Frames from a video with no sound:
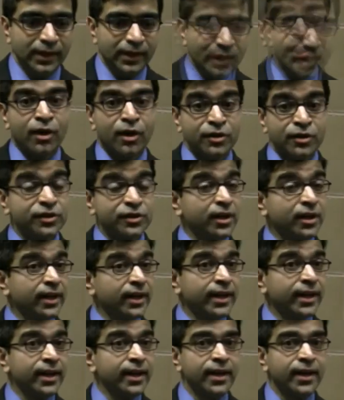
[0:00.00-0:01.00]
Our
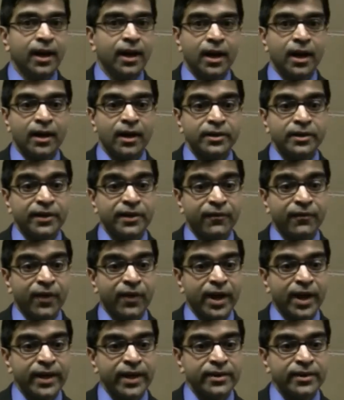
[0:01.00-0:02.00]
study
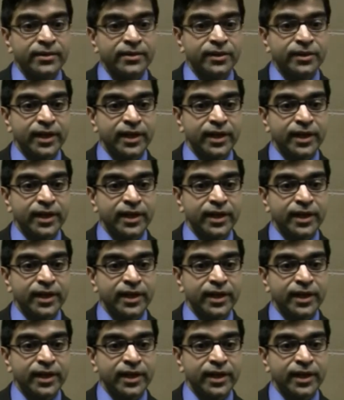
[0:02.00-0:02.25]
defines